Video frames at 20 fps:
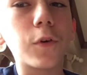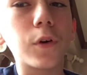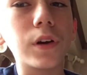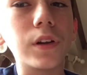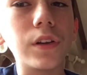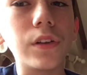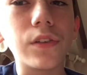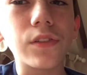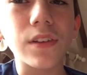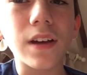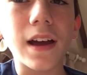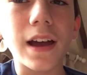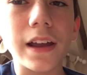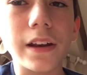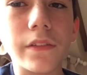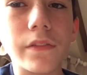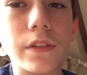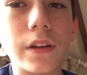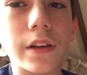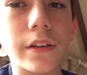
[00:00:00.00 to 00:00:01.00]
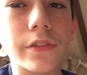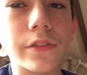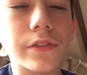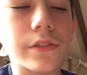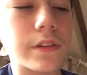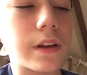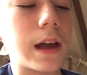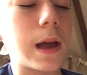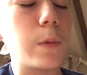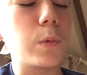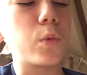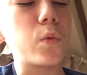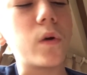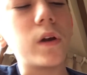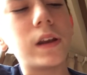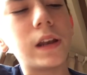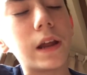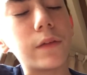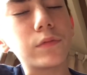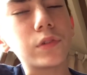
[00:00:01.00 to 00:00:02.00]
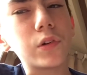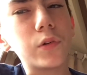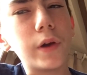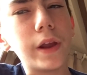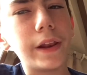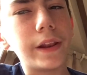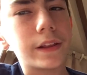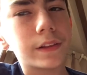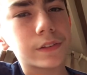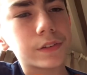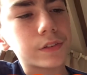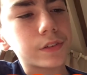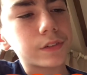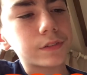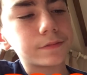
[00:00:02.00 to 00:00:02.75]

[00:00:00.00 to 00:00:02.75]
design of this, I'm going to have to rate it